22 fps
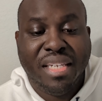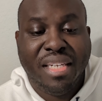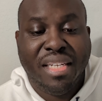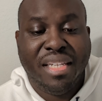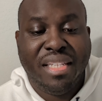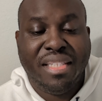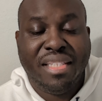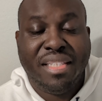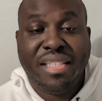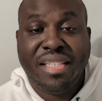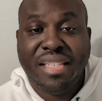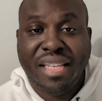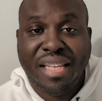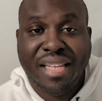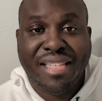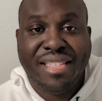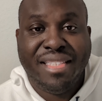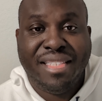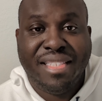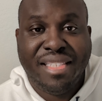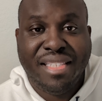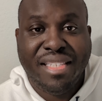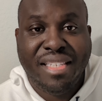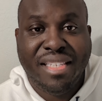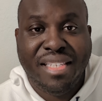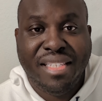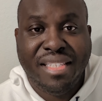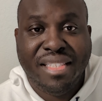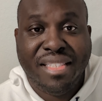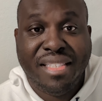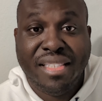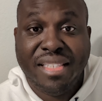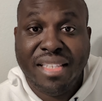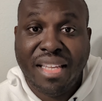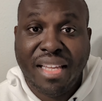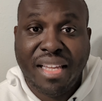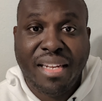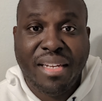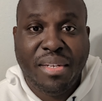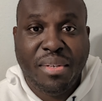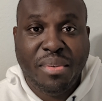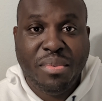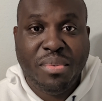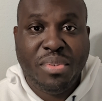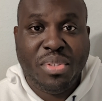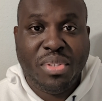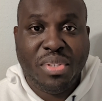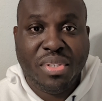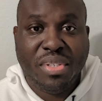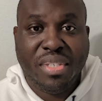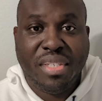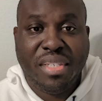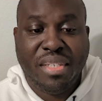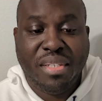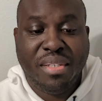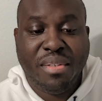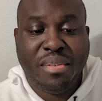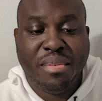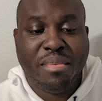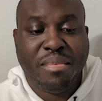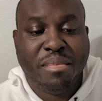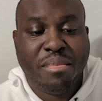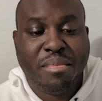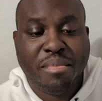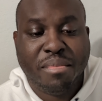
nuts and seeds, and you should too.